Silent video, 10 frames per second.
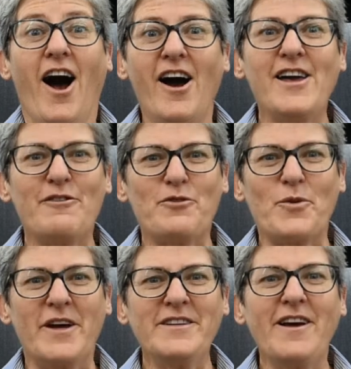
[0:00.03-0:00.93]
Hi
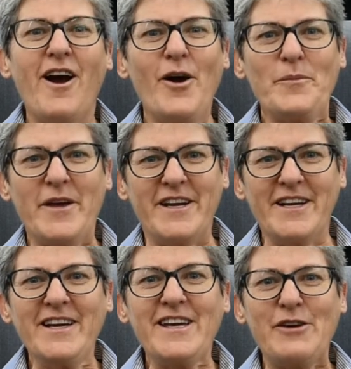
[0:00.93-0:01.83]
everyone, I'm
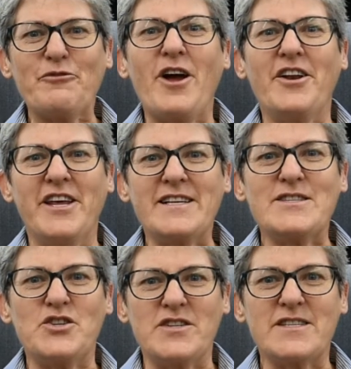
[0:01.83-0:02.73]
Peter, here for our
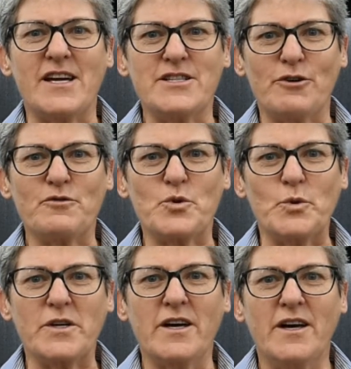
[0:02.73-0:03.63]
next Tuesday Shelf
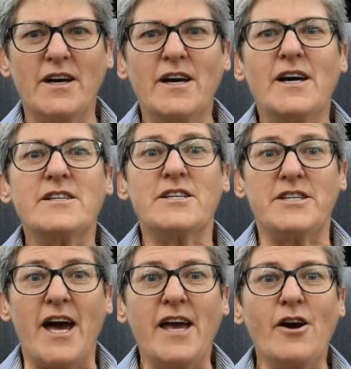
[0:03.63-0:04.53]
Talk.
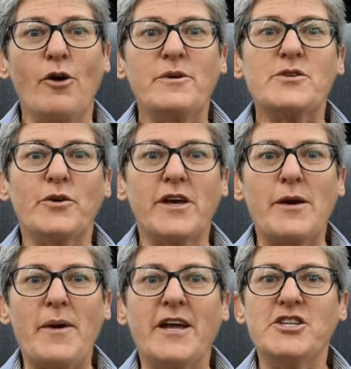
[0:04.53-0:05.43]
Today I'll be
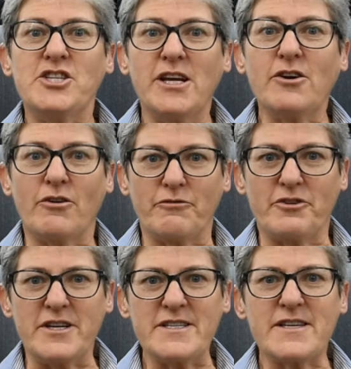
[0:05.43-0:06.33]
talking about Jean
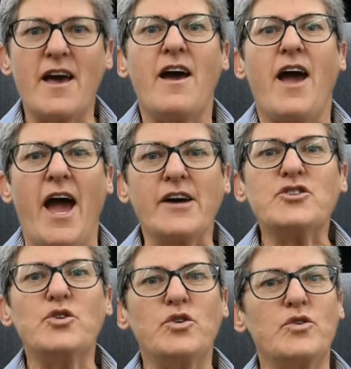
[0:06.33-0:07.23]
Godfrey's How
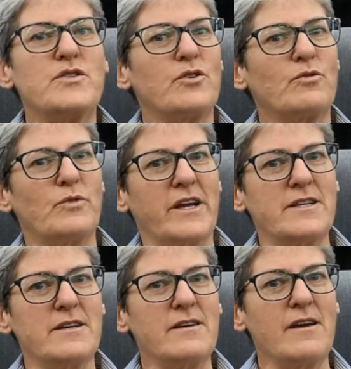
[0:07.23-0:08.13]
to Use Your
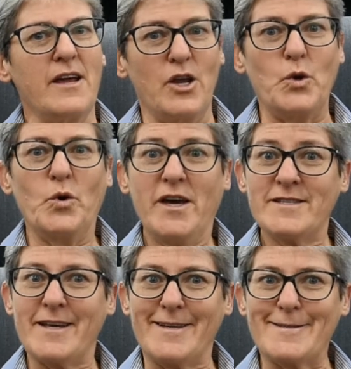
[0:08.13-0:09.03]
Reading in Your
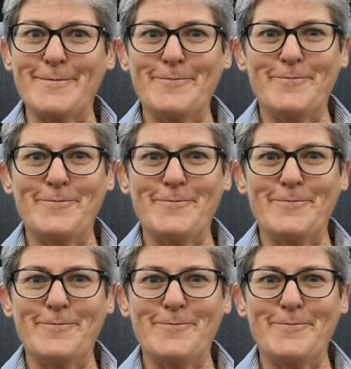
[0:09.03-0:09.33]
Essays.